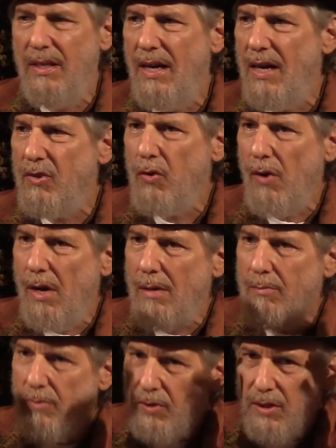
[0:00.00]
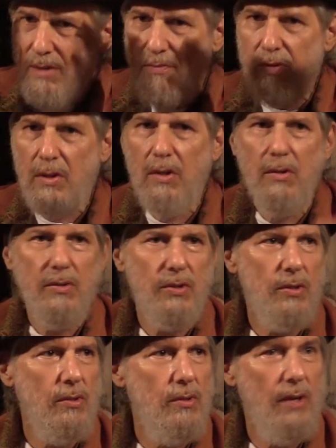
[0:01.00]
the ashrams of those
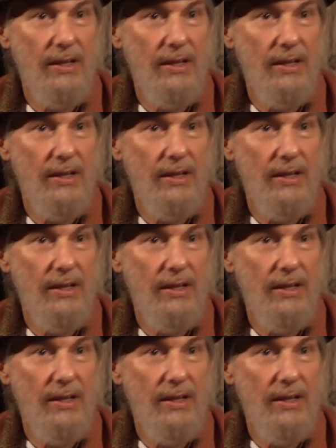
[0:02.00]
who,